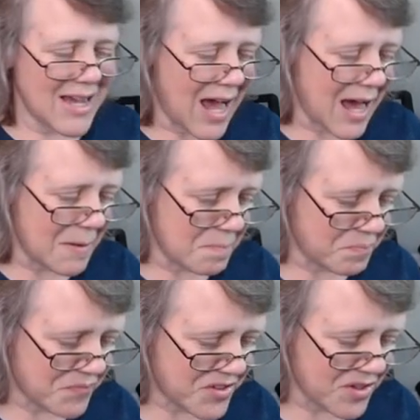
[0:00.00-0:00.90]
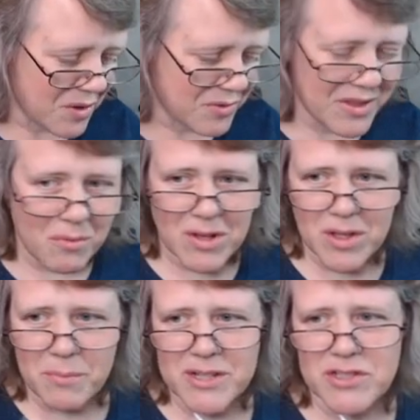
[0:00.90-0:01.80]
Um, so they were a
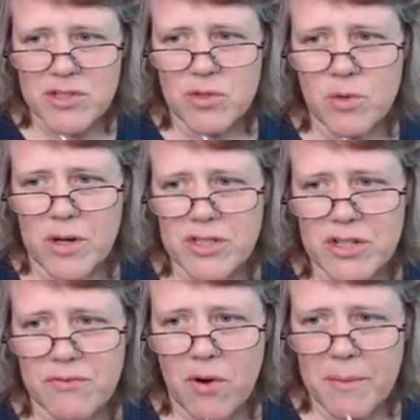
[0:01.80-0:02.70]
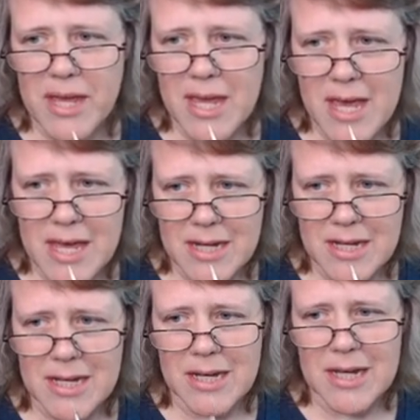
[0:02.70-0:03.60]
little bit too crunchy for me, and
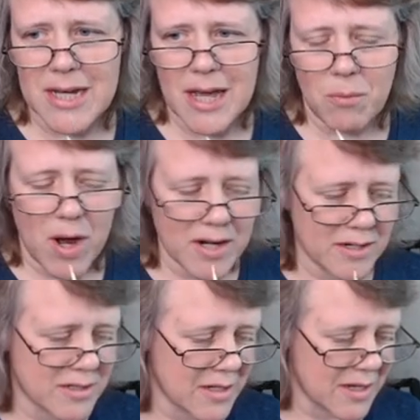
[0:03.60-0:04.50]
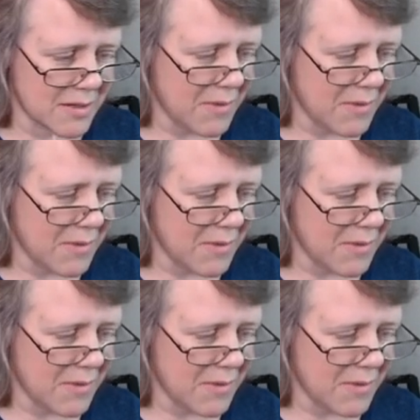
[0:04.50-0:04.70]
uh, I wanted, uh,